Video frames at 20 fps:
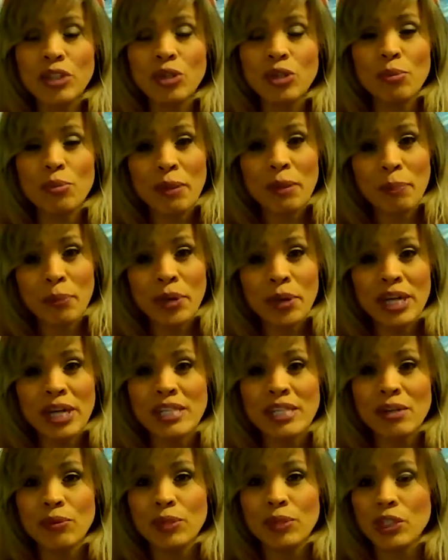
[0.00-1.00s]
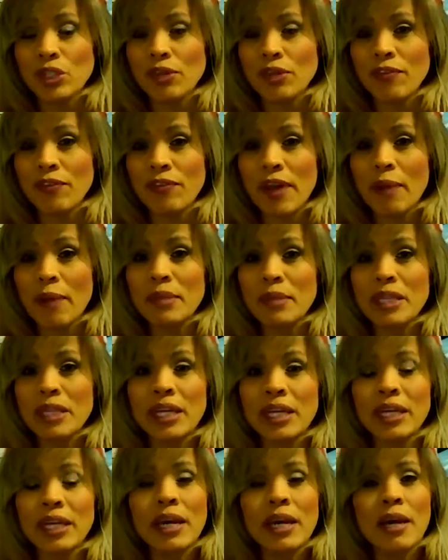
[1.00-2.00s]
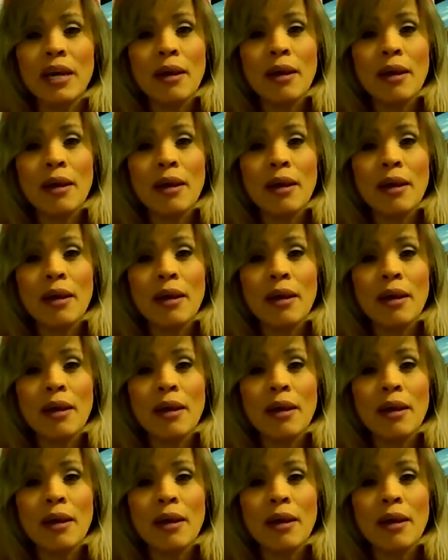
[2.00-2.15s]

to be present with your family,